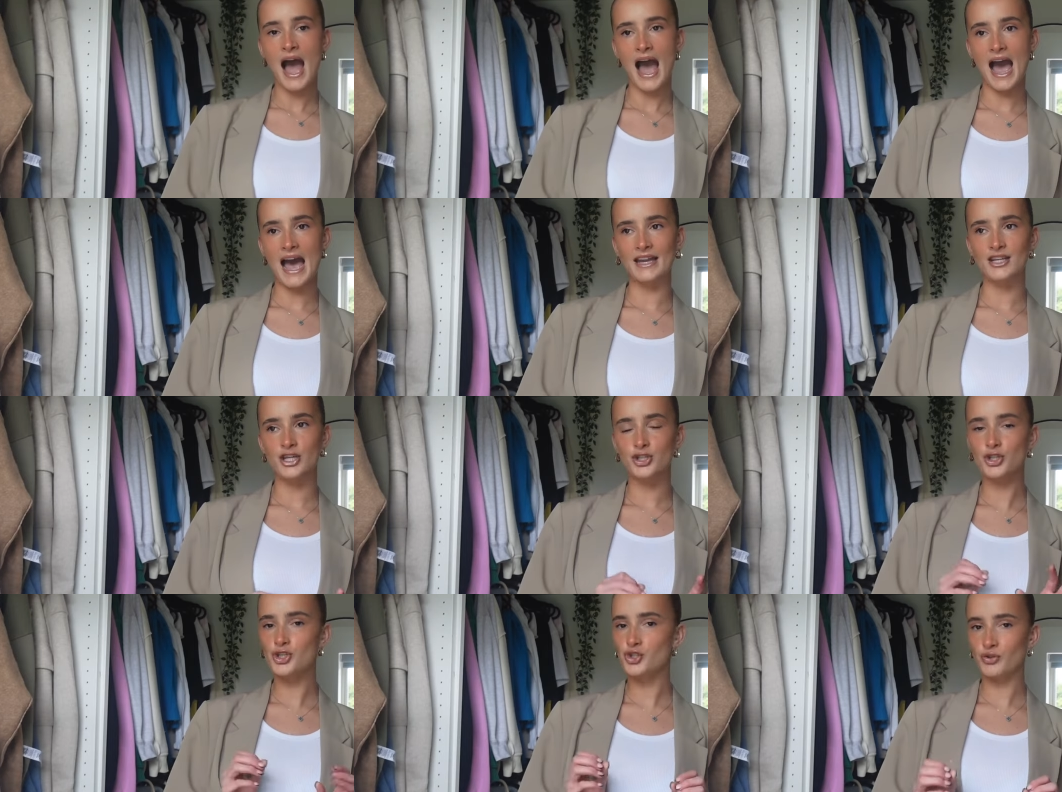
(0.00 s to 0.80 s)
and
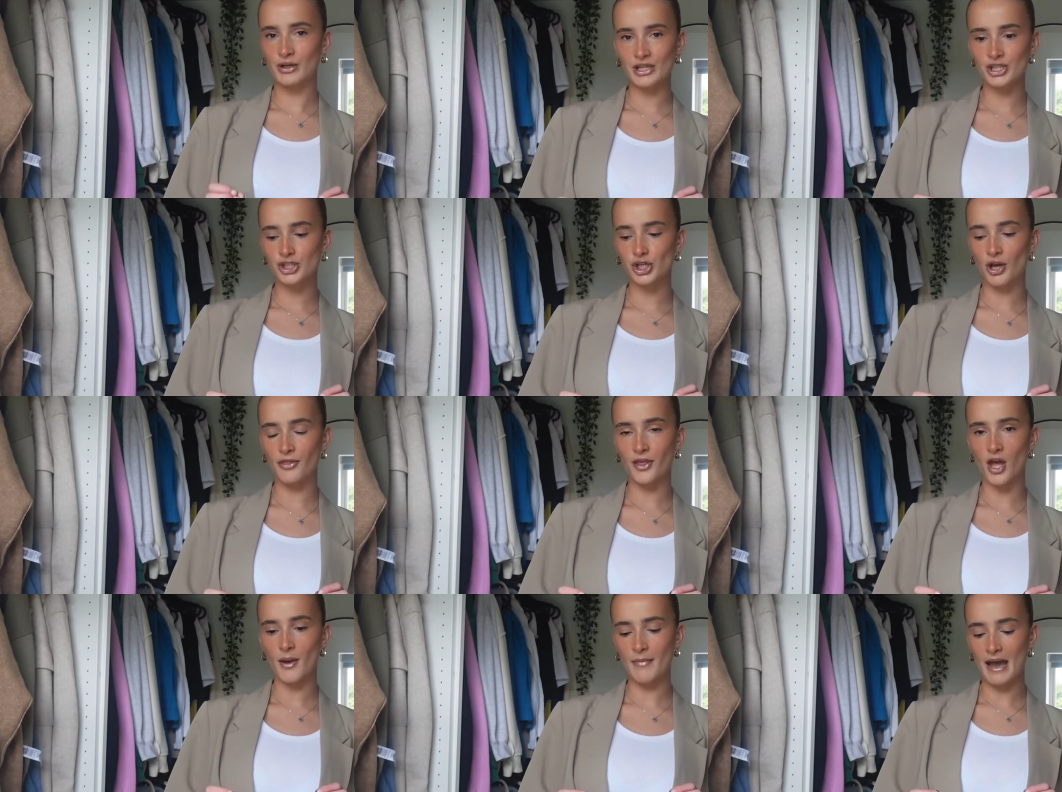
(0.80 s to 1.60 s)
just screenshot
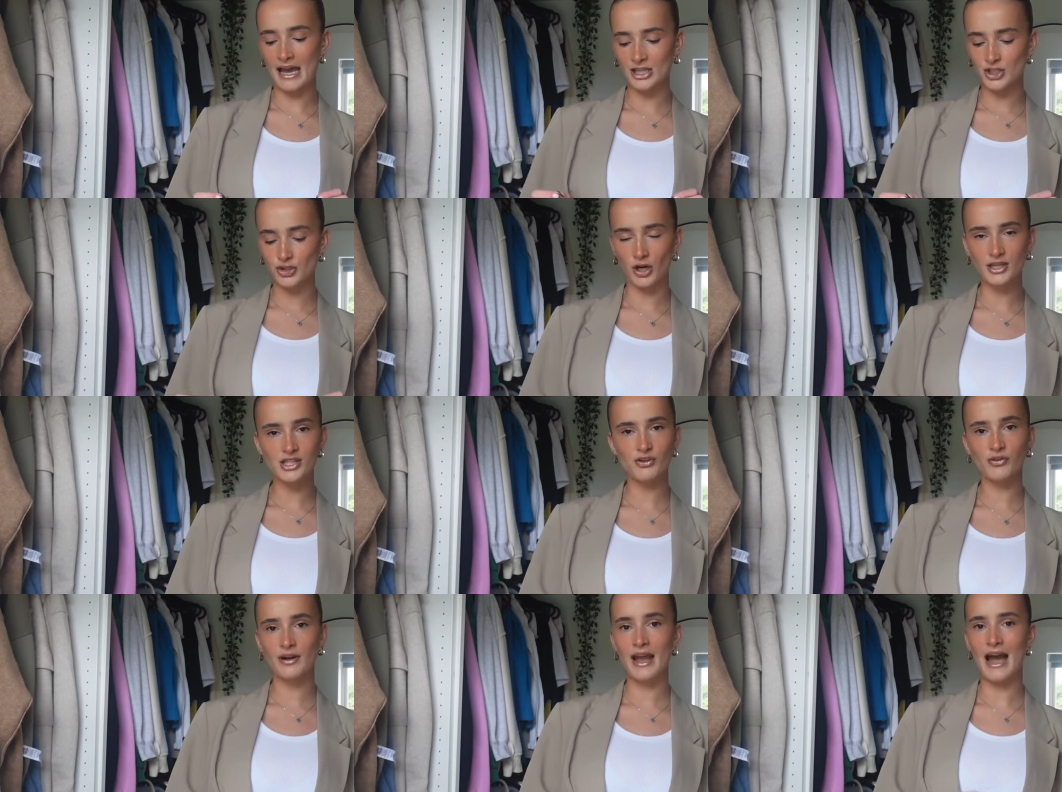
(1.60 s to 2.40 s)
them and try to
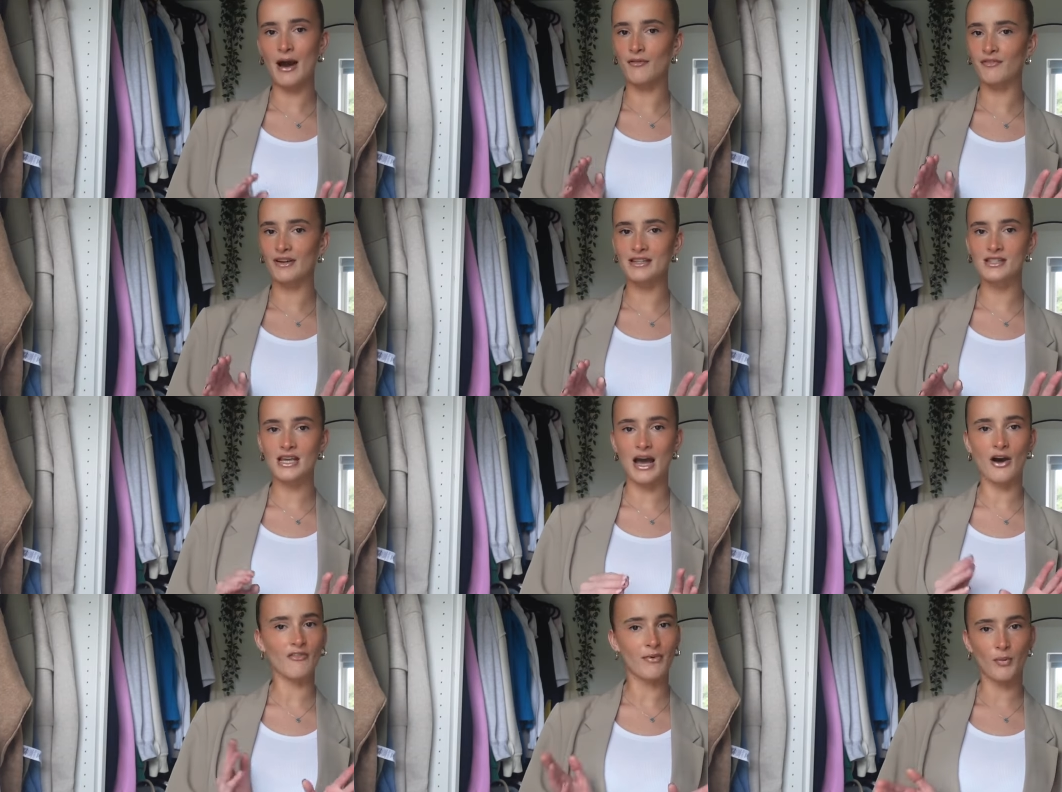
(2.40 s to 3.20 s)
create outfits
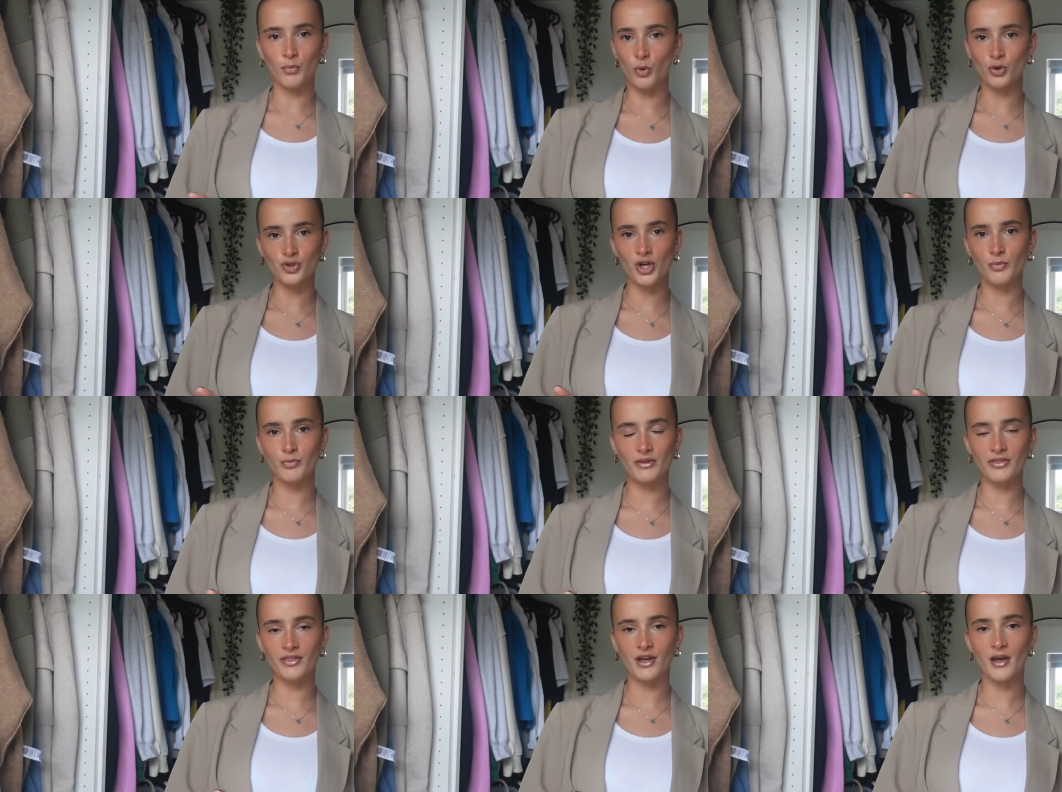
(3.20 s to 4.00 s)
out of my wardrobe
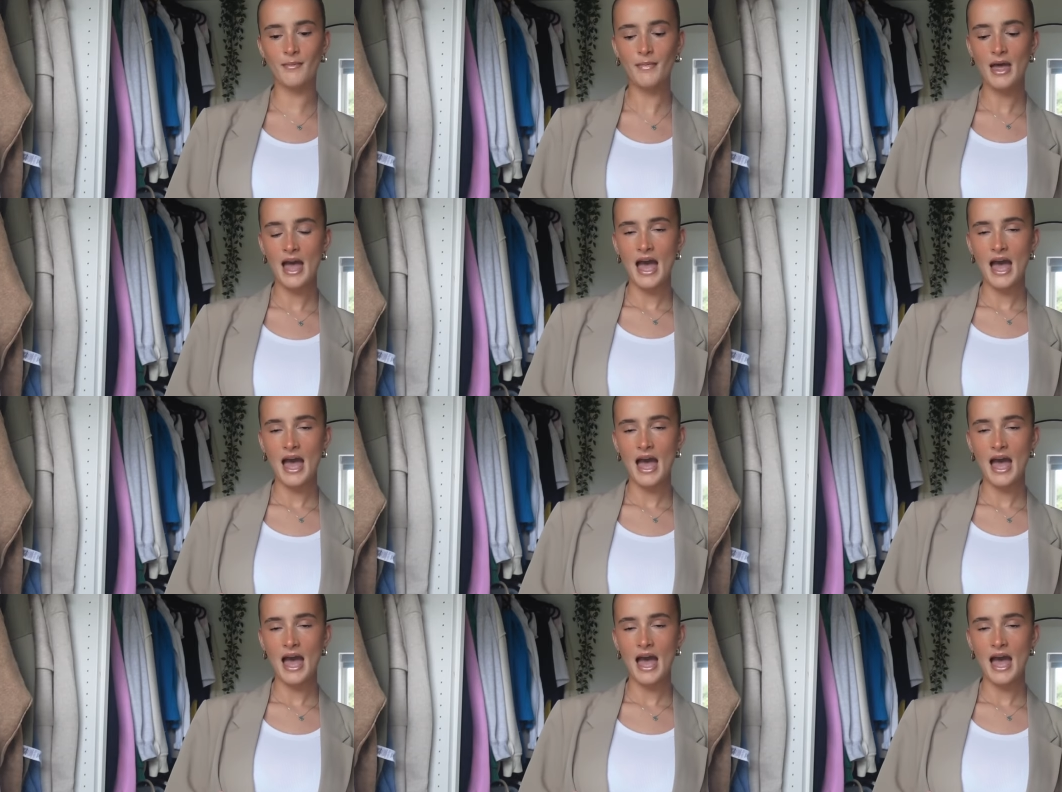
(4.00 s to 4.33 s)
with them